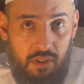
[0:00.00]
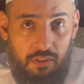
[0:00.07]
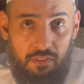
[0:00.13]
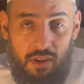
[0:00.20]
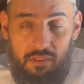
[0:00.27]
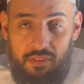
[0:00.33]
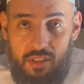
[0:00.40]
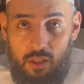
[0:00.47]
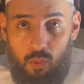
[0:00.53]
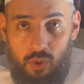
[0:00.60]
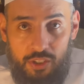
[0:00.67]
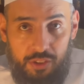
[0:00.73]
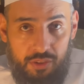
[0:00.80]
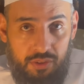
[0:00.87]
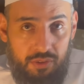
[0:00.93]
If you have any
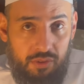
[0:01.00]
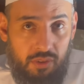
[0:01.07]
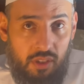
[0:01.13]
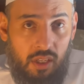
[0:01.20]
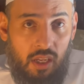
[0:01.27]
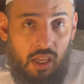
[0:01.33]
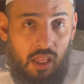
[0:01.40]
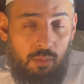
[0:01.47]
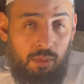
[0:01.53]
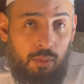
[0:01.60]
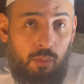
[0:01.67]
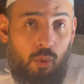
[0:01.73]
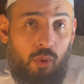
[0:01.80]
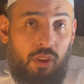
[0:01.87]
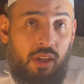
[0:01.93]
questions, I'll be
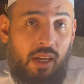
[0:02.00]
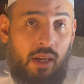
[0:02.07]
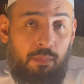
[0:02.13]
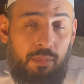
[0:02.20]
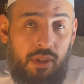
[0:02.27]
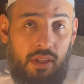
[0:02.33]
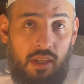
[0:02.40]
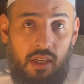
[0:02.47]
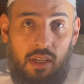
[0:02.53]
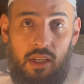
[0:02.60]
more than happy